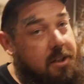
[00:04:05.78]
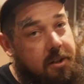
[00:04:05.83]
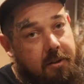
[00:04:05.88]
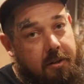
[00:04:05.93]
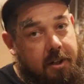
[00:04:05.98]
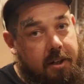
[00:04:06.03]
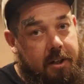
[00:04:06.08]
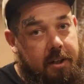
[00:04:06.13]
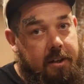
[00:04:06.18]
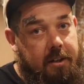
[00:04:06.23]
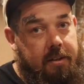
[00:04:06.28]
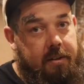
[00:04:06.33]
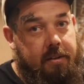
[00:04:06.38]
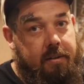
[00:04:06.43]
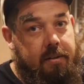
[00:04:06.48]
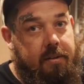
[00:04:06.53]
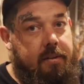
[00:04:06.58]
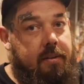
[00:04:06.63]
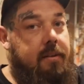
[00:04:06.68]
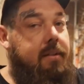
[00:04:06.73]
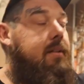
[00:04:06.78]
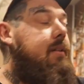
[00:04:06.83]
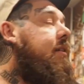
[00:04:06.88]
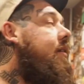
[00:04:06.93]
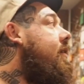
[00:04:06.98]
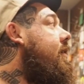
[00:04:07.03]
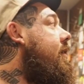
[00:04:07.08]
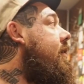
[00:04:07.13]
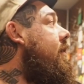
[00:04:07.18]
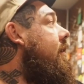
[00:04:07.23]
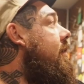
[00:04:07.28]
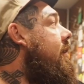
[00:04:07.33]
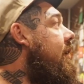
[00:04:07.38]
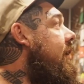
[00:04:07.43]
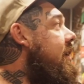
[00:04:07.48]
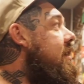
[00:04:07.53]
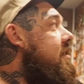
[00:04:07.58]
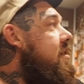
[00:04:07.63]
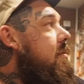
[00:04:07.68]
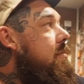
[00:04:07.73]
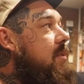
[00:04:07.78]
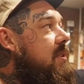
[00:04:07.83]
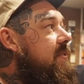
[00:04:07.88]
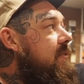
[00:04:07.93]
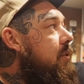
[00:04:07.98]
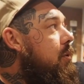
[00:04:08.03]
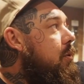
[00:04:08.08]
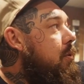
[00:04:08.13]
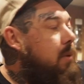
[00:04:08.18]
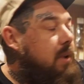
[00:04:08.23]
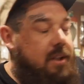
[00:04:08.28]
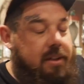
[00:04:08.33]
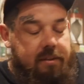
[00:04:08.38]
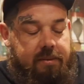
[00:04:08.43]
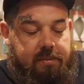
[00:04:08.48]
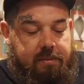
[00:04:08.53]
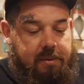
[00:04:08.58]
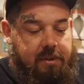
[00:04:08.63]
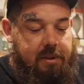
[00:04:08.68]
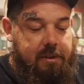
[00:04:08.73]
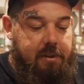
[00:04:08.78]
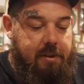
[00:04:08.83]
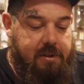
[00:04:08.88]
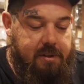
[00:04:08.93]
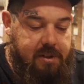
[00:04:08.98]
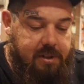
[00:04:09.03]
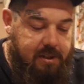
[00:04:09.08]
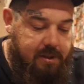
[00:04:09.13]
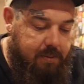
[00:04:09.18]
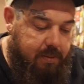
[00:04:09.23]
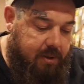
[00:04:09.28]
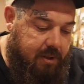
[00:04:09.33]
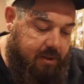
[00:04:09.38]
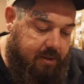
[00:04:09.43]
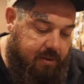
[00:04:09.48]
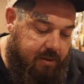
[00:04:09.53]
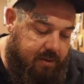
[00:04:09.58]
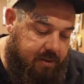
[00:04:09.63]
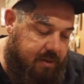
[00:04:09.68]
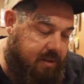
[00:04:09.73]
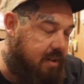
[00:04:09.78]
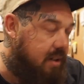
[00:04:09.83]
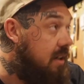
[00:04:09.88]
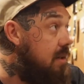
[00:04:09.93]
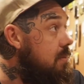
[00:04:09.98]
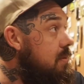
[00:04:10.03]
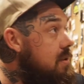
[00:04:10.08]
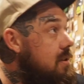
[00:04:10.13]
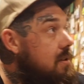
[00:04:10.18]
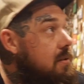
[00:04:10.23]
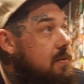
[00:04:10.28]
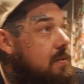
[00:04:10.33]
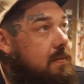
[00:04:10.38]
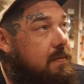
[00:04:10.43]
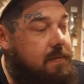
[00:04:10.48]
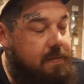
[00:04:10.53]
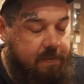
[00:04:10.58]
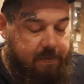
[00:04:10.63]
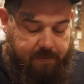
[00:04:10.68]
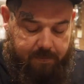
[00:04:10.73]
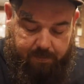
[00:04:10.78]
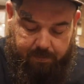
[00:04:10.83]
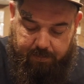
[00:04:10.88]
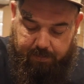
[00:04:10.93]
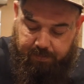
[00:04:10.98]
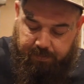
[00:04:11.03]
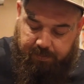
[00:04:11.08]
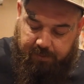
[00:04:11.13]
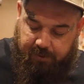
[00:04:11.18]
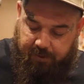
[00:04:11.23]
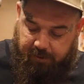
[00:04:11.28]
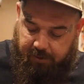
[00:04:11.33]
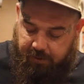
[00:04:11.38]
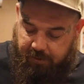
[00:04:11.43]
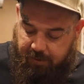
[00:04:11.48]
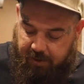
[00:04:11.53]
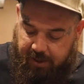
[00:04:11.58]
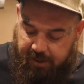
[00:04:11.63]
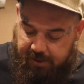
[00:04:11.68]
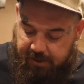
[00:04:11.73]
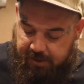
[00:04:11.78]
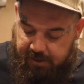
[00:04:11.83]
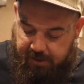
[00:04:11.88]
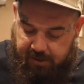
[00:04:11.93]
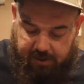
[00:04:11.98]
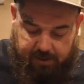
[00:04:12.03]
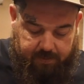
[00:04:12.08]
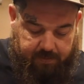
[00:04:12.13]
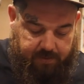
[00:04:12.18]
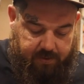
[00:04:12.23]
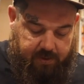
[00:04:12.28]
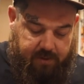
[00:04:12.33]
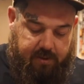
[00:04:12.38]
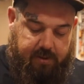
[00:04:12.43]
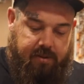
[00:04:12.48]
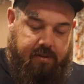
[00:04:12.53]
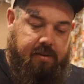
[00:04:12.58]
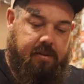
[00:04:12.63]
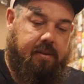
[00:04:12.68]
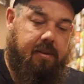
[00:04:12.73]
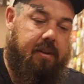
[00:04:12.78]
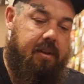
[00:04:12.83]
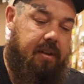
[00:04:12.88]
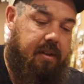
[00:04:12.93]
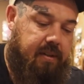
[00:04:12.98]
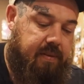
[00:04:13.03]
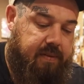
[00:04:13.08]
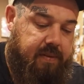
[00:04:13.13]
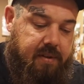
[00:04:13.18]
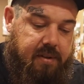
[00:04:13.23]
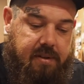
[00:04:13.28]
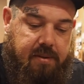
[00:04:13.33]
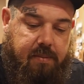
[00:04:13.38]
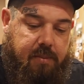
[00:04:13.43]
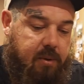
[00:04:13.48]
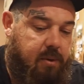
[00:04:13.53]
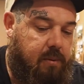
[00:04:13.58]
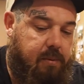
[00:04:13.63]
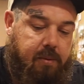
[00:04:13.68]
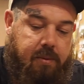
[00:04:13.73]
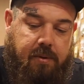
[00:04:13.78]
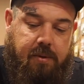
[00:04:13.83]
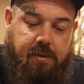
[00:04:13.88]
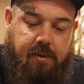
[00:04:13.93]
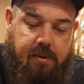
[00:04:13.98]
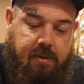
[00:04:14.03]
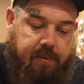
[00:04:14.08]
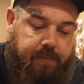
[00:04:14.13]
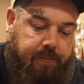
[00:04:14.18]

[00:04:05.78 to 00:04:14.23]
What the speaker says: Creek. It's on me 4-weight with the Cross S1. Absolutely cracker setup for the small waters.